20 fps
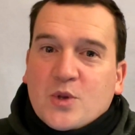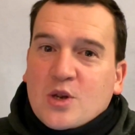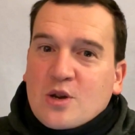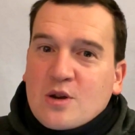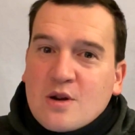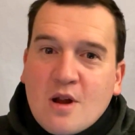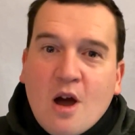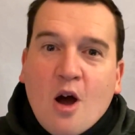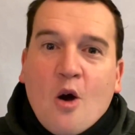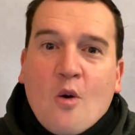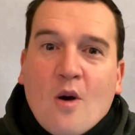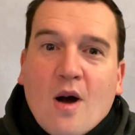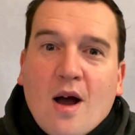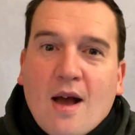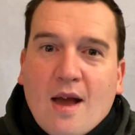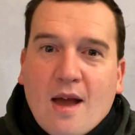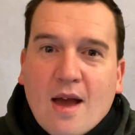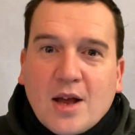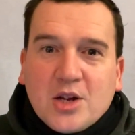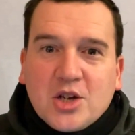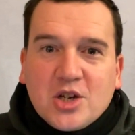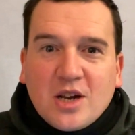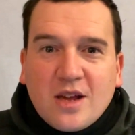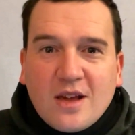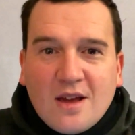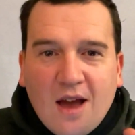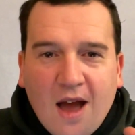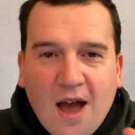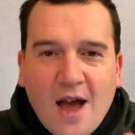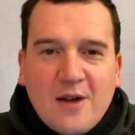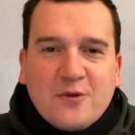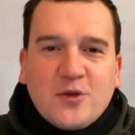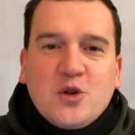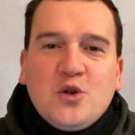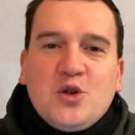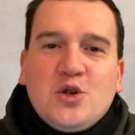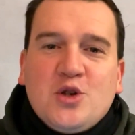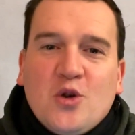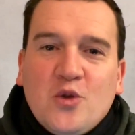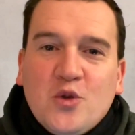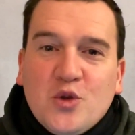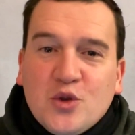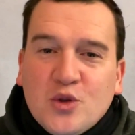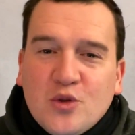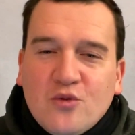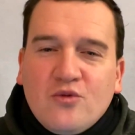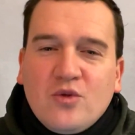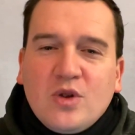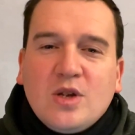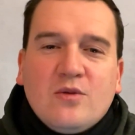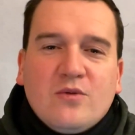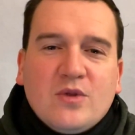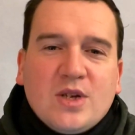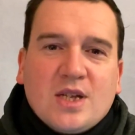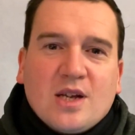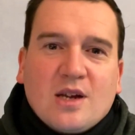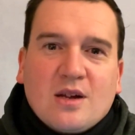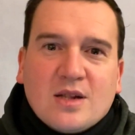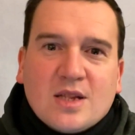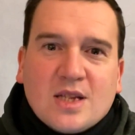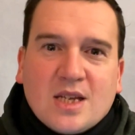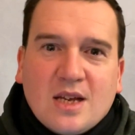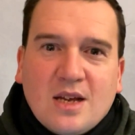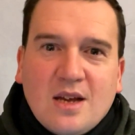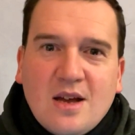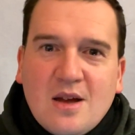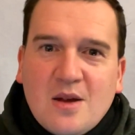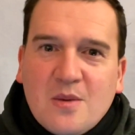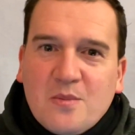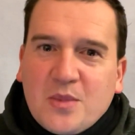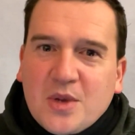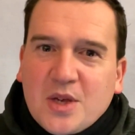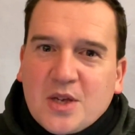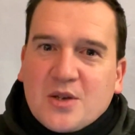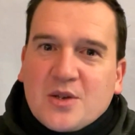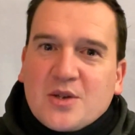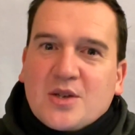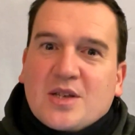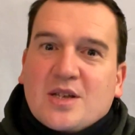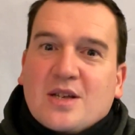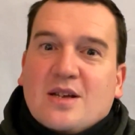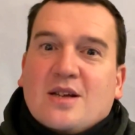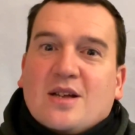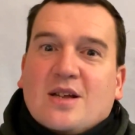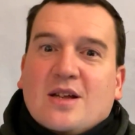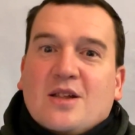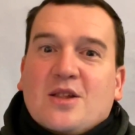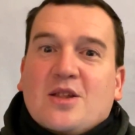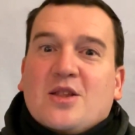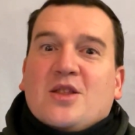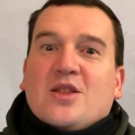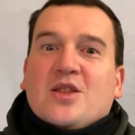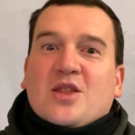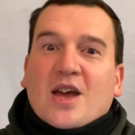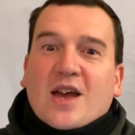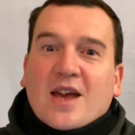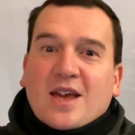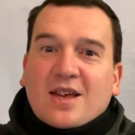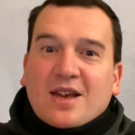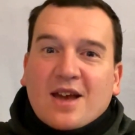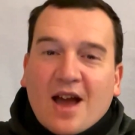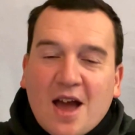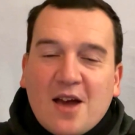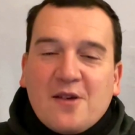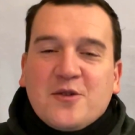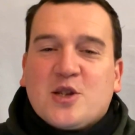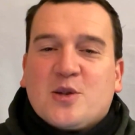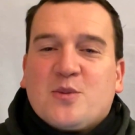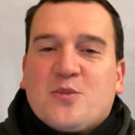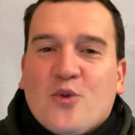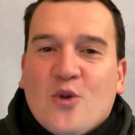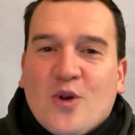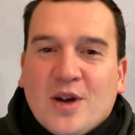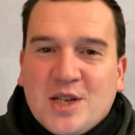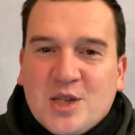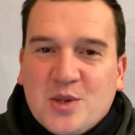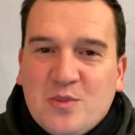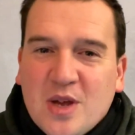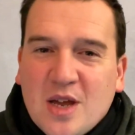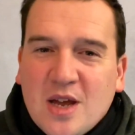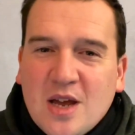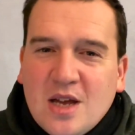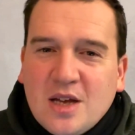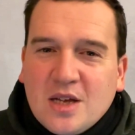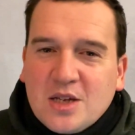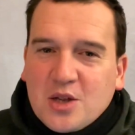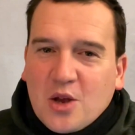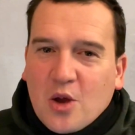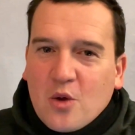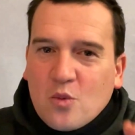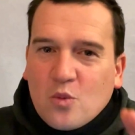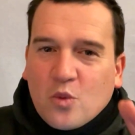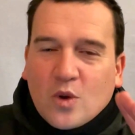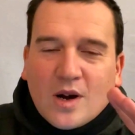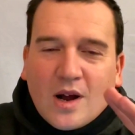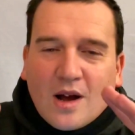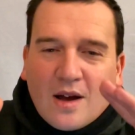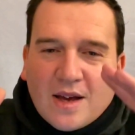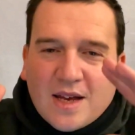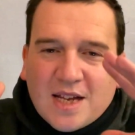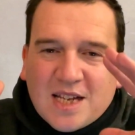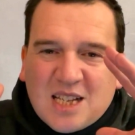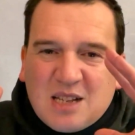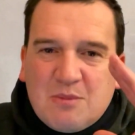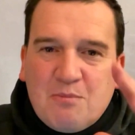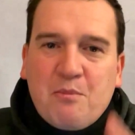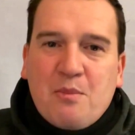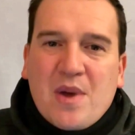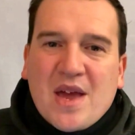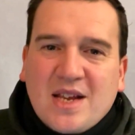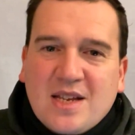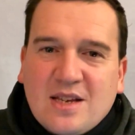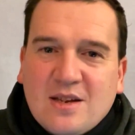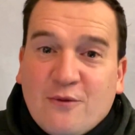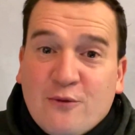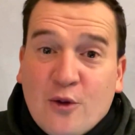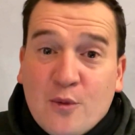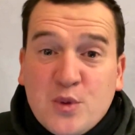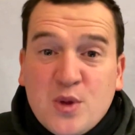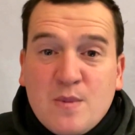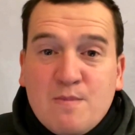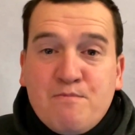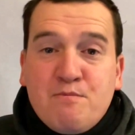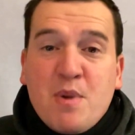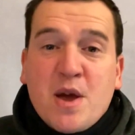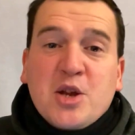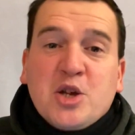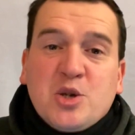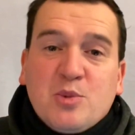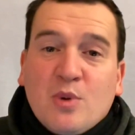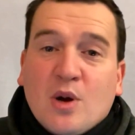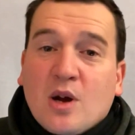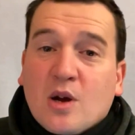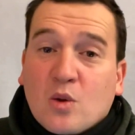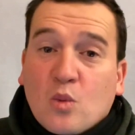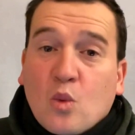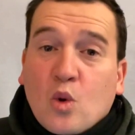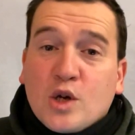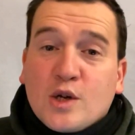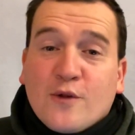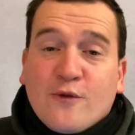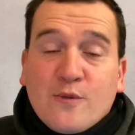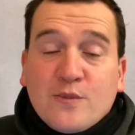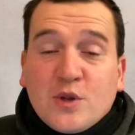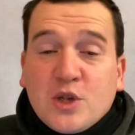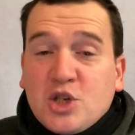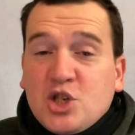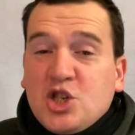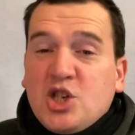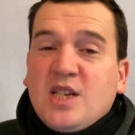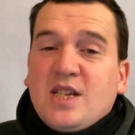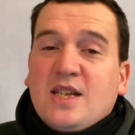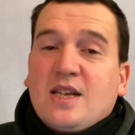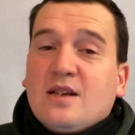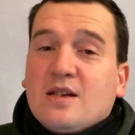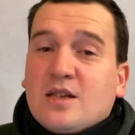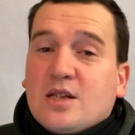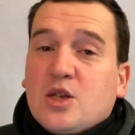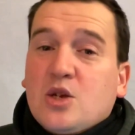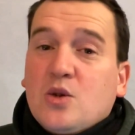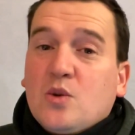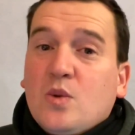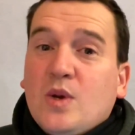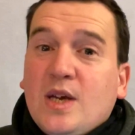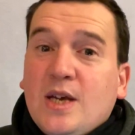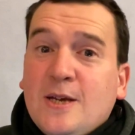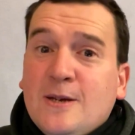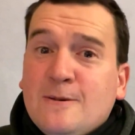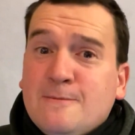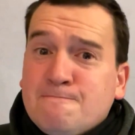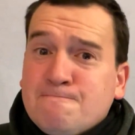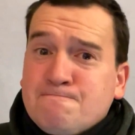no, I actually have to show you the real results because they have surprised me. So what I expected from the benchmark watch, from the GTS 2E,